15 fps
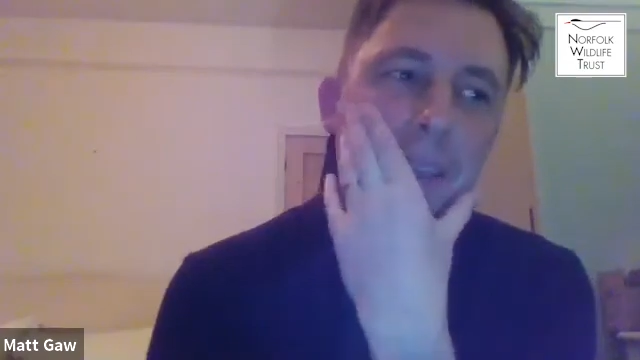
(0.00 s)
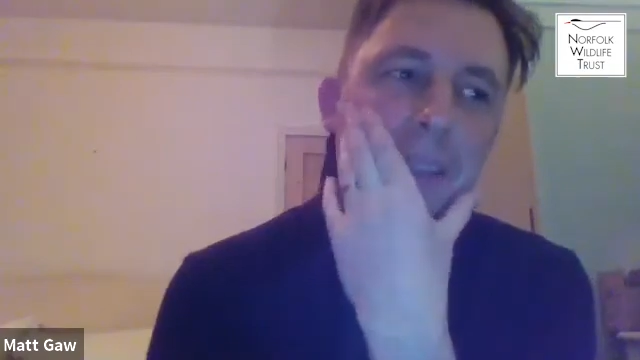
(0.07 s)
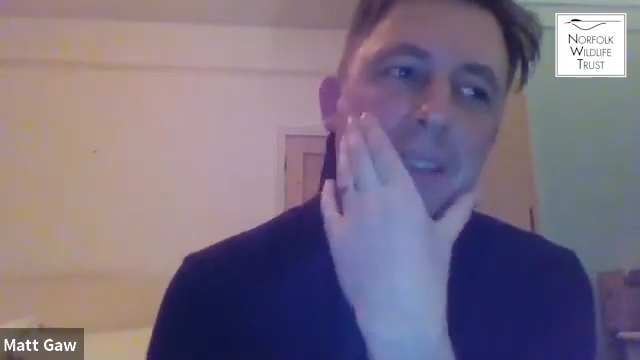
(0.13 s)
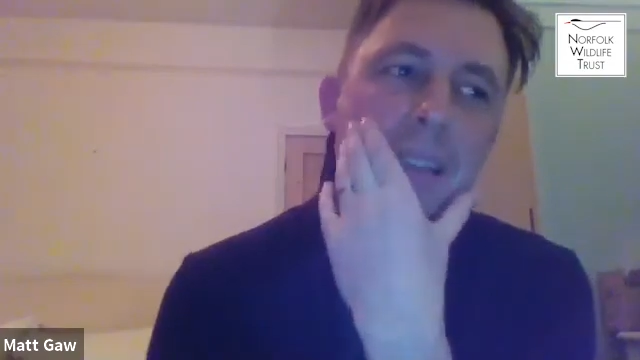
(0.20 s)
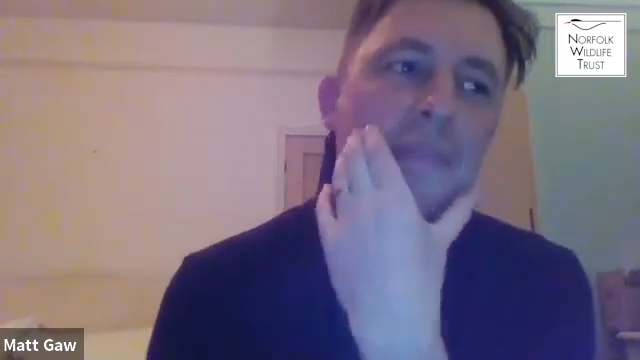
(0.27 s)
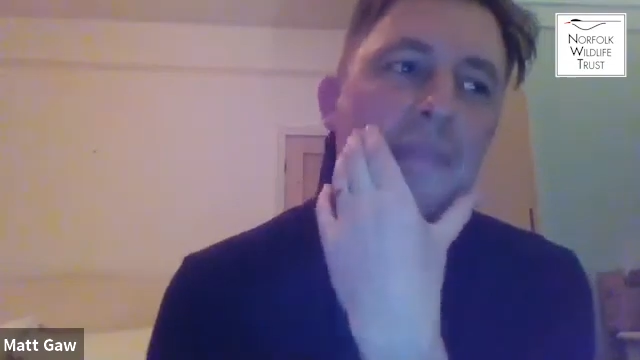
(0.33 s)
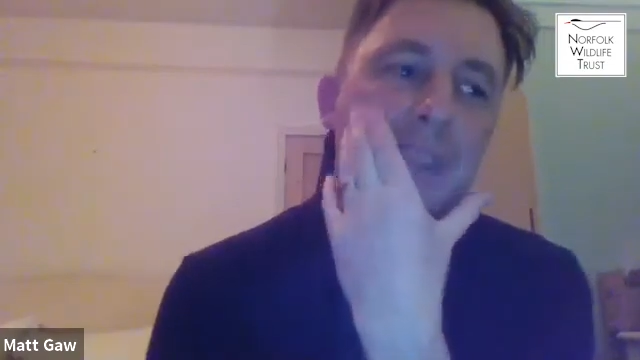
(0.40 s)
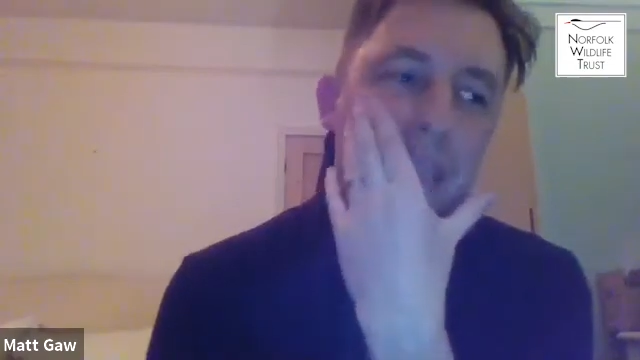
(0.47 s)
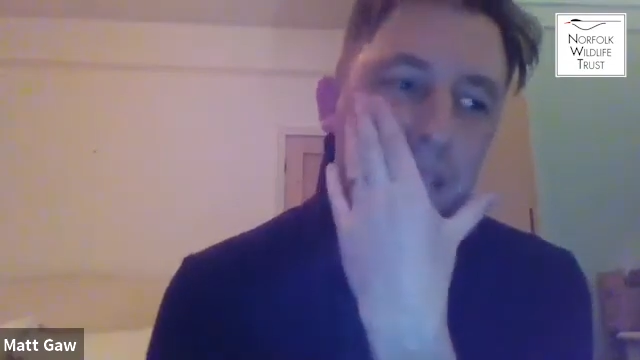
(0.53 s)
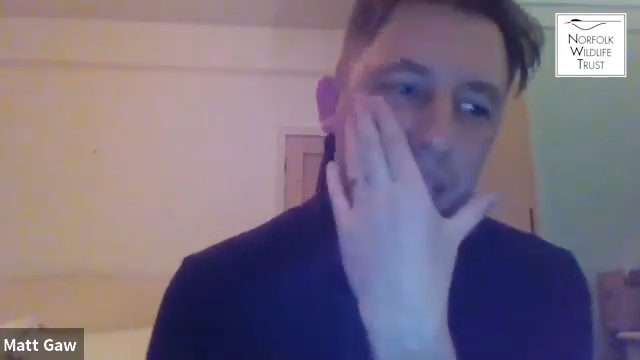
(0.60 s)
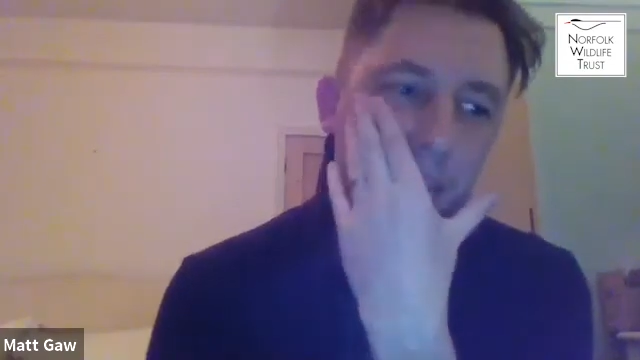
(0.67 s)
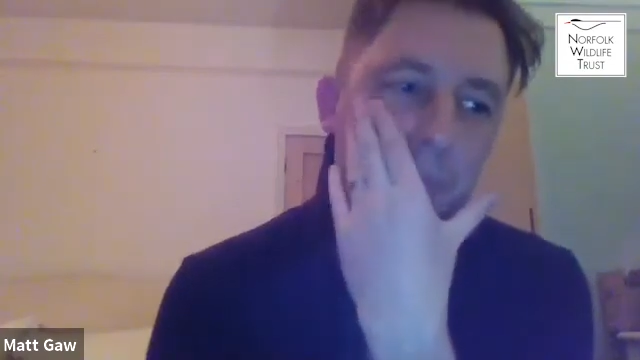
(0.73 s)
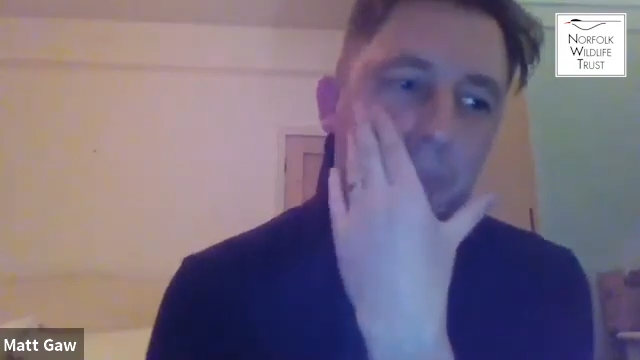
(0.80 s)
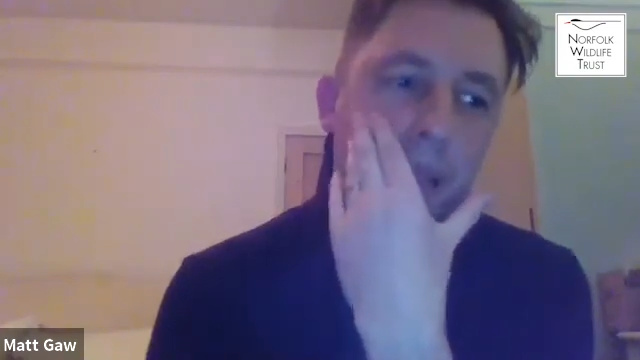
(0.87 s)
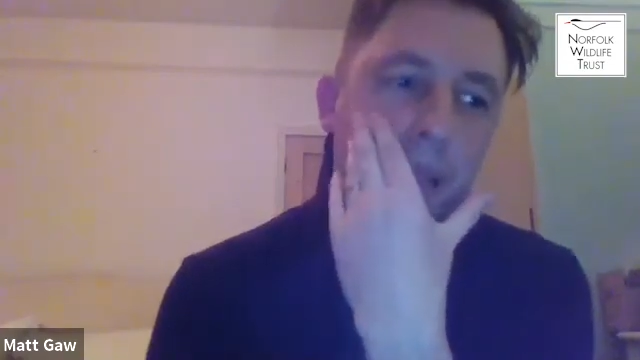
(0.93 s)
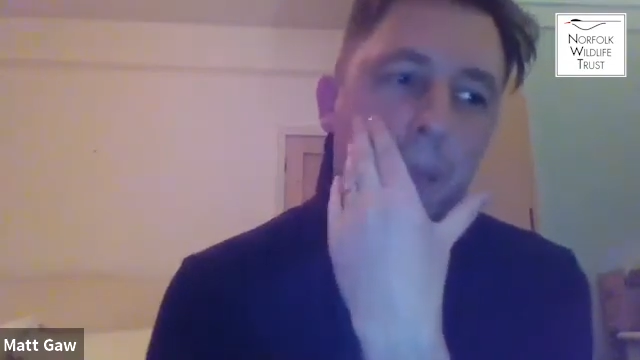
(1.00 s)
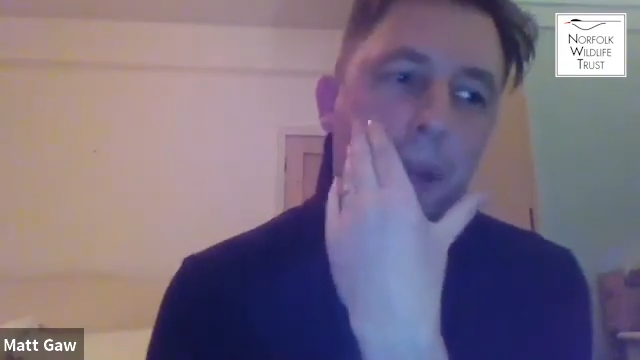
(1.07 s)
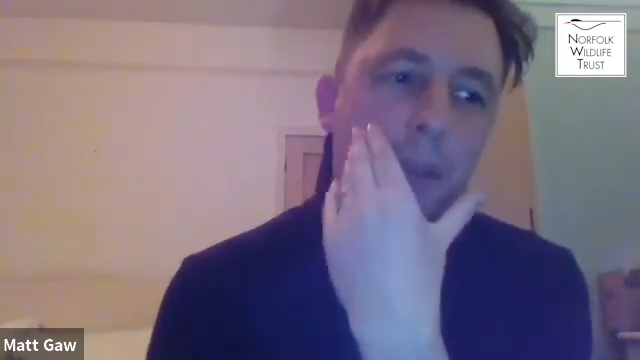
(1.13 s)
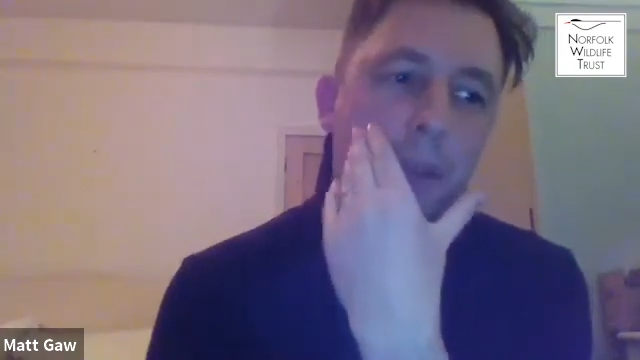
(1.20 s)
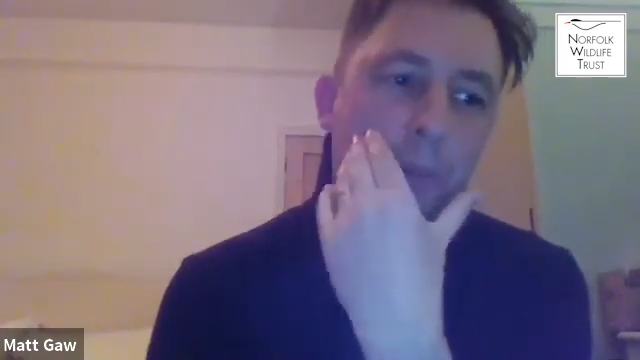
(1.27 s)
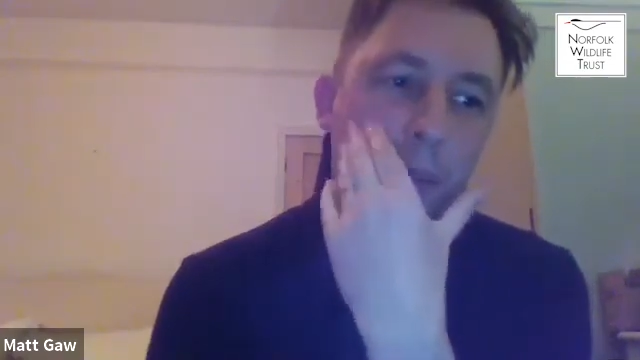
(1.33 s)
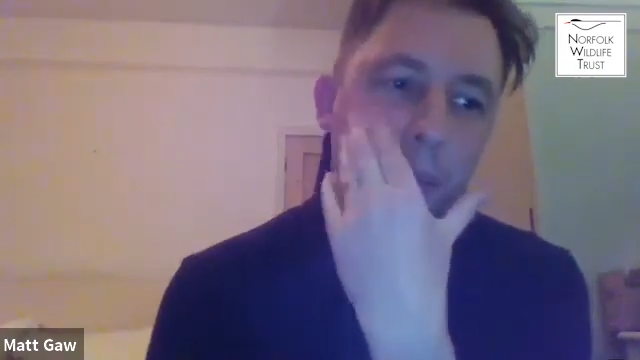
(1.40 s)
there's definitely something
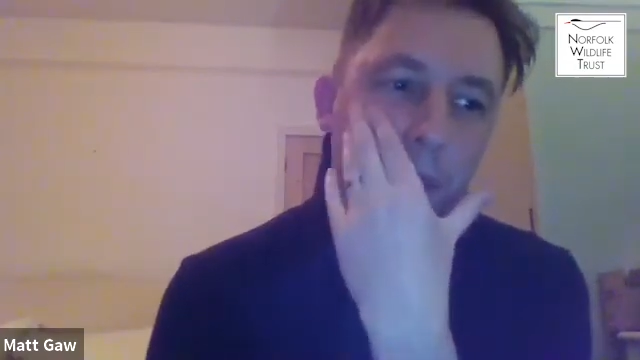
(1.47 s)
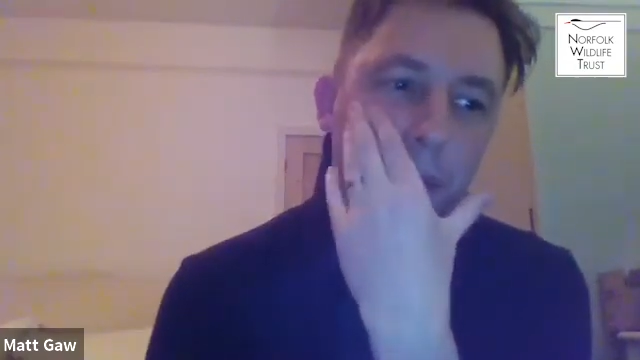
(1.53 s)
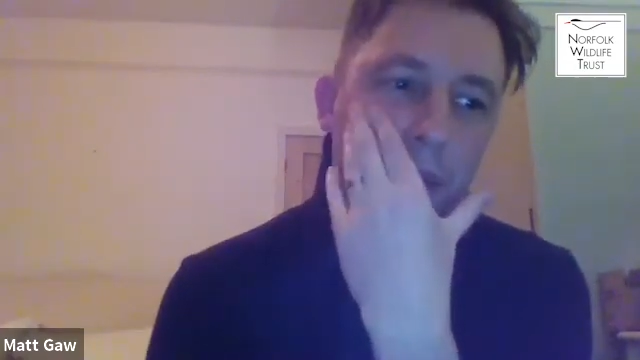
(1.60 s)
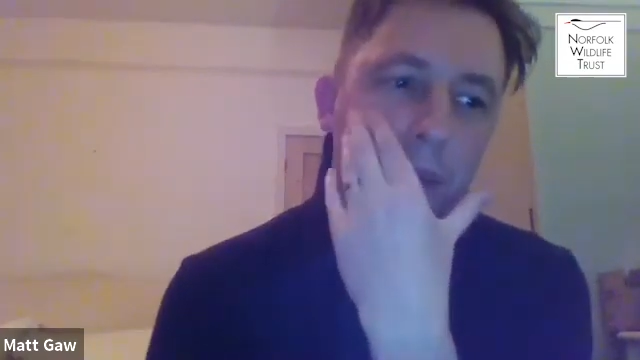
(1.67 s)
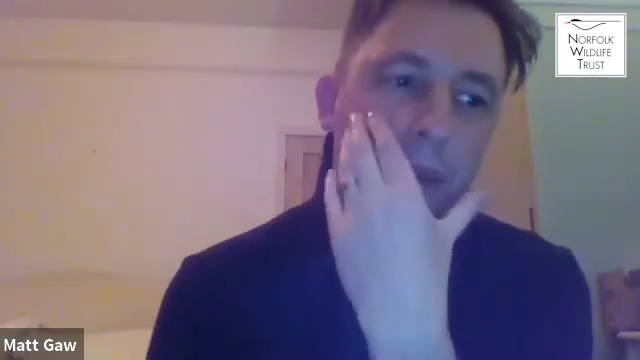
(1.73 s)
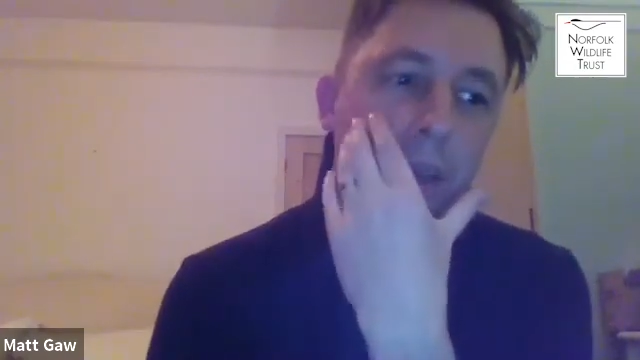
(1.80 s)
about the moon,